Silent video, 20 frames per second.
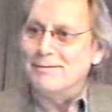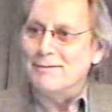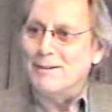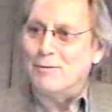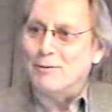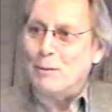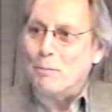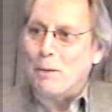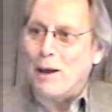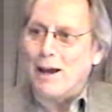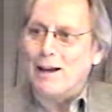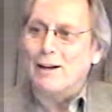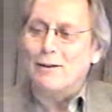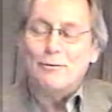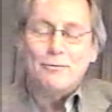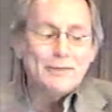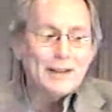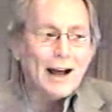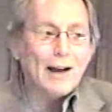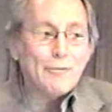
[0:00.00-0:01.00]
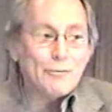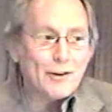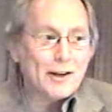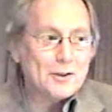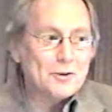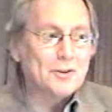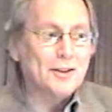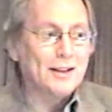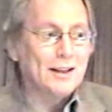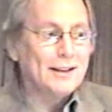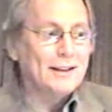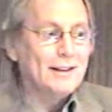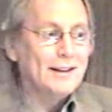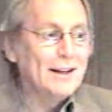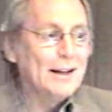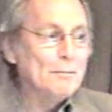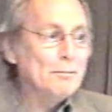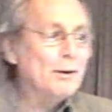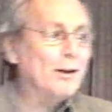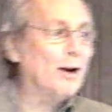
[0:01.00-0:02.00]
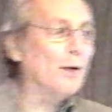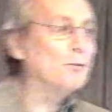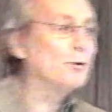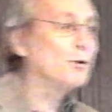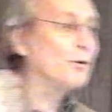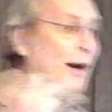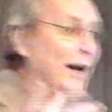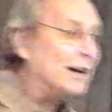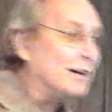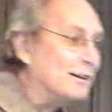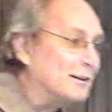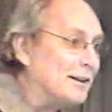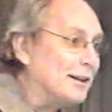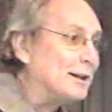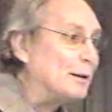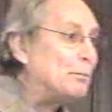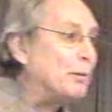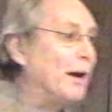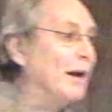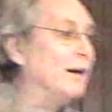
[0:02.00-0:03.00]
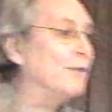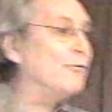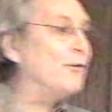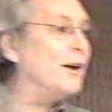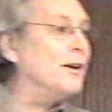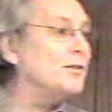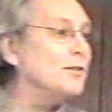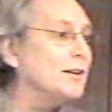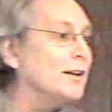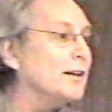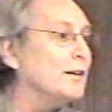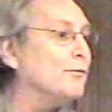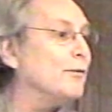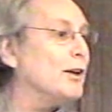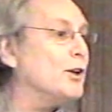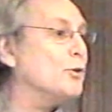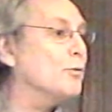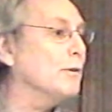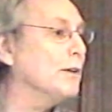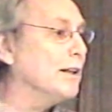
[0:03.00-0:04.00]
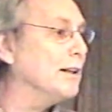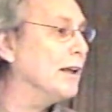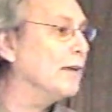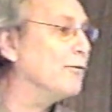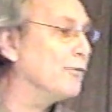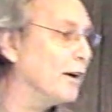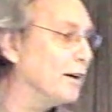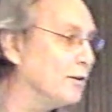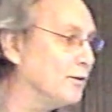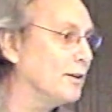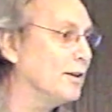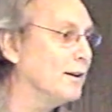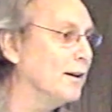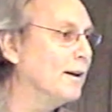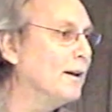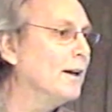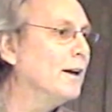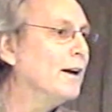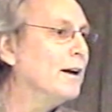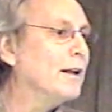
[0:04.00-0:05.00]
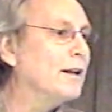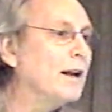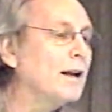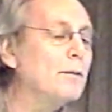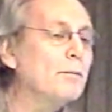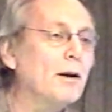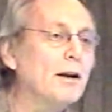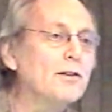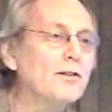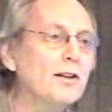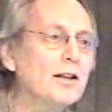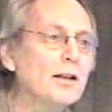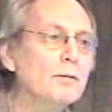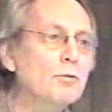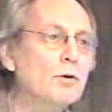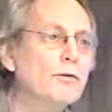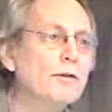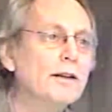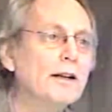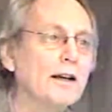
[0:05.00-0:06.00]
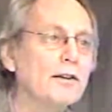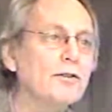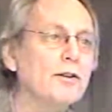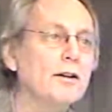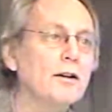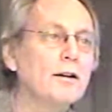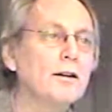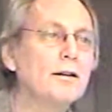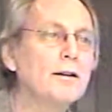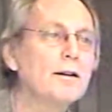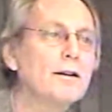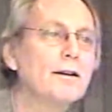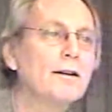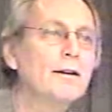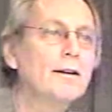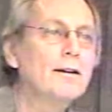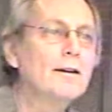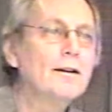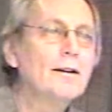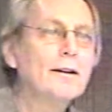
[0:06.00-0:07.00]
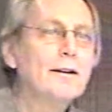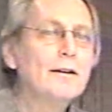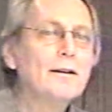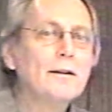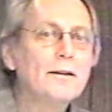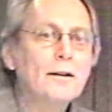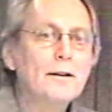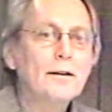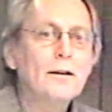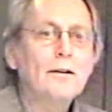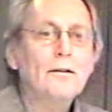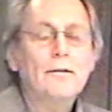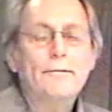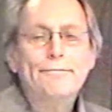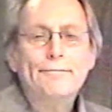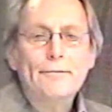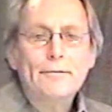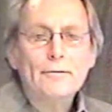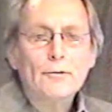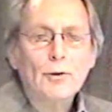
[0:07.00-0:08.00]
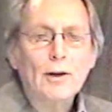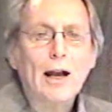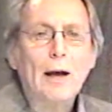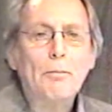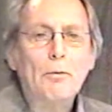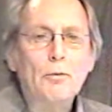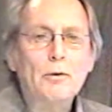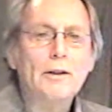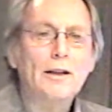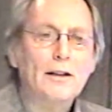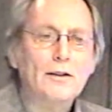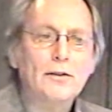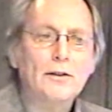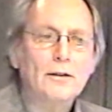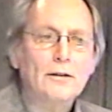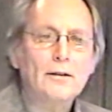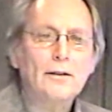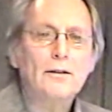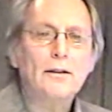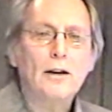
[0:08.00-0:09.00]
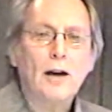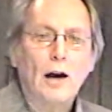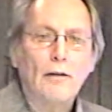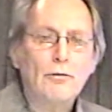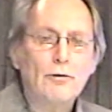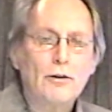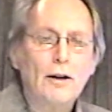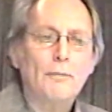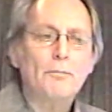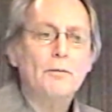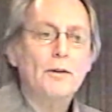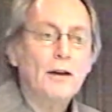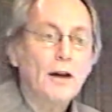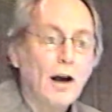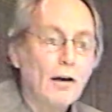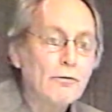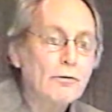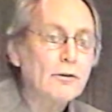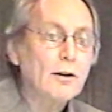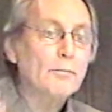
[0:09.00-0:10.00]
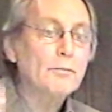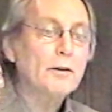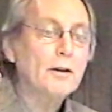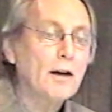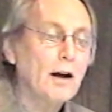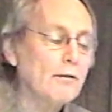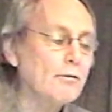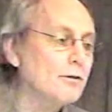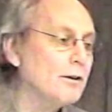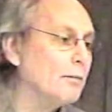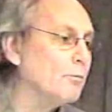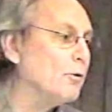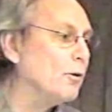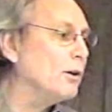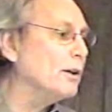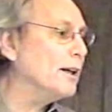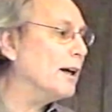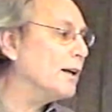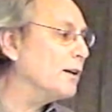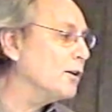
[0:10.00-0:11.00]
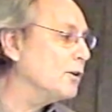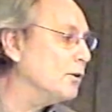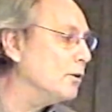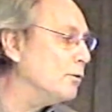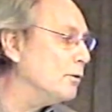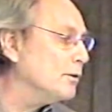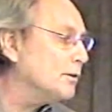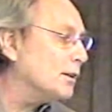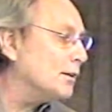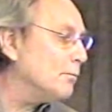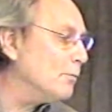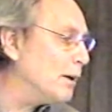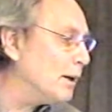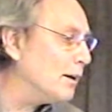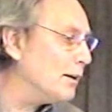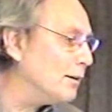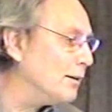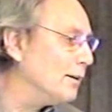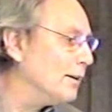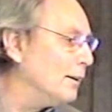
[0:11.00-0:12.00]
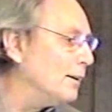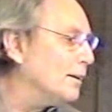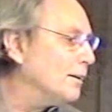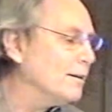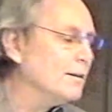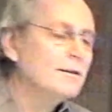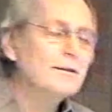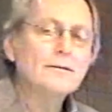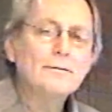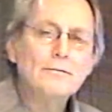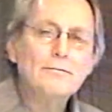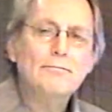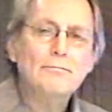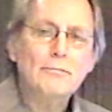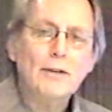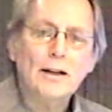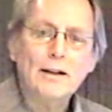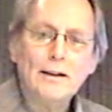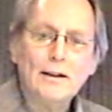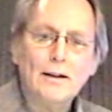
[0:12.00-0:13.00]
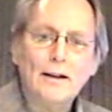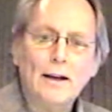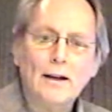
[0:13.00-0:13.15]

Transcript: if the pain of not facing it becomes greater than the pain of facing it, eventually they face it. Did anybody see the movie Nixon? Yeah. No. What happened with Nixon? The cover-up, the cover-up, the cover-up. All he had to do was admit, right?